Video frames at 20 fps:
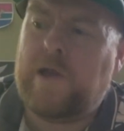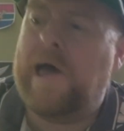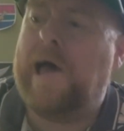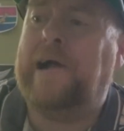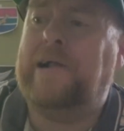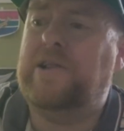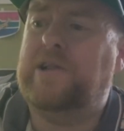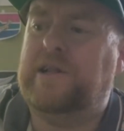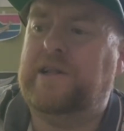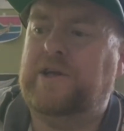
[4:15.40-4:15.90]

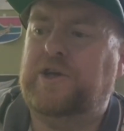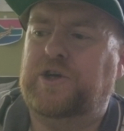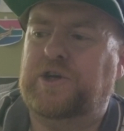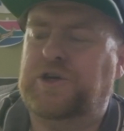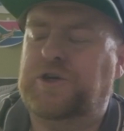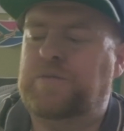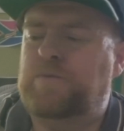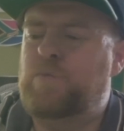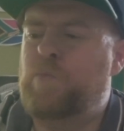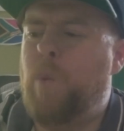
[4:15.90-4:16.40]
And
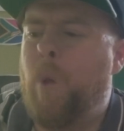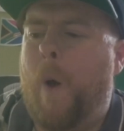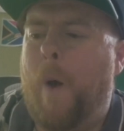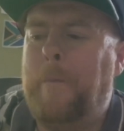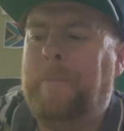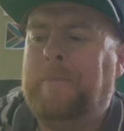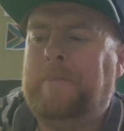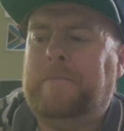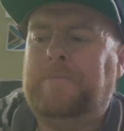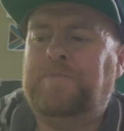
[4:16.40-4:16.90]
delicious.
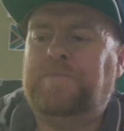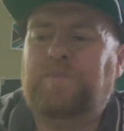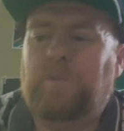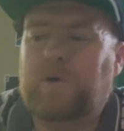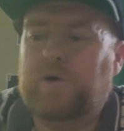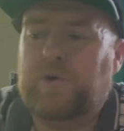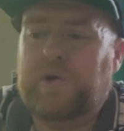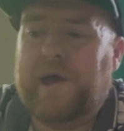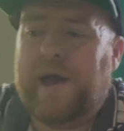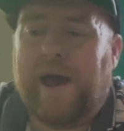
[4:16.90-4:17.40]

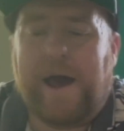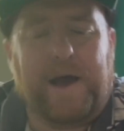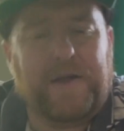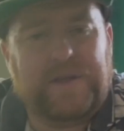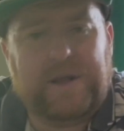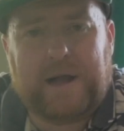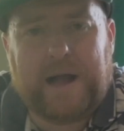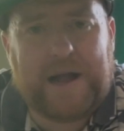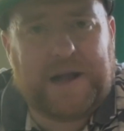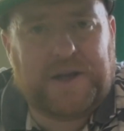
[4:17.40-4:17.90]
So yeah, I
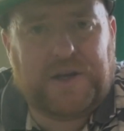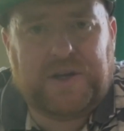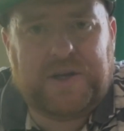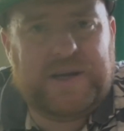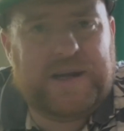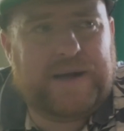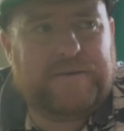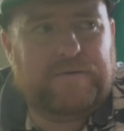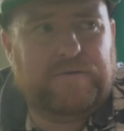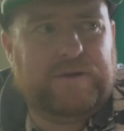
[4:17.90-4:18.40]
think
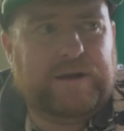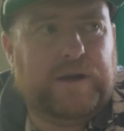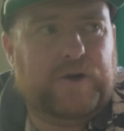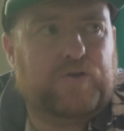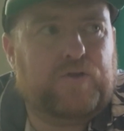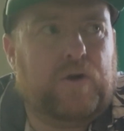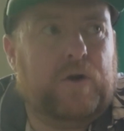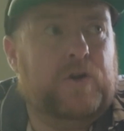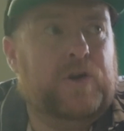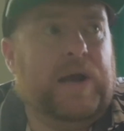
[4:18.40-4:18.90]
Argentina have a really
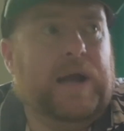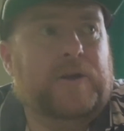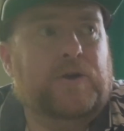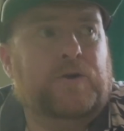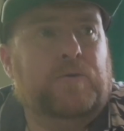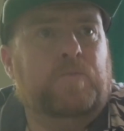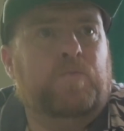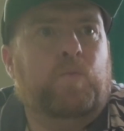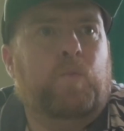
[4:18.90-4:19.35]
strong chance.